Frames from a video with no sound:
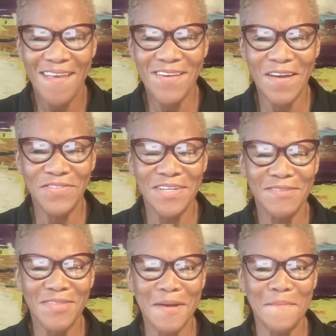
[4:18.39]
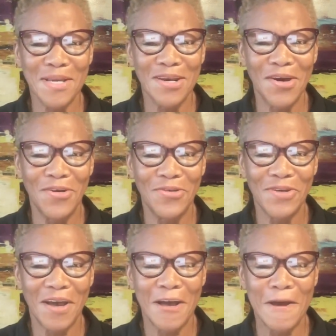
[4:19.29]
You have to let me know.
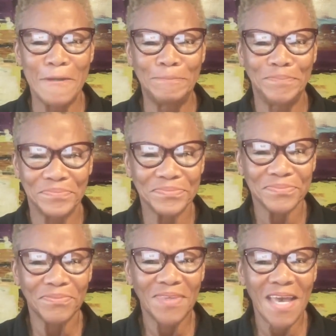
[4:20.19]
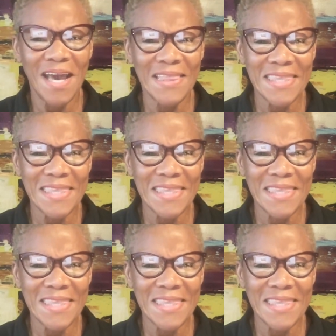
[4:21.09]
I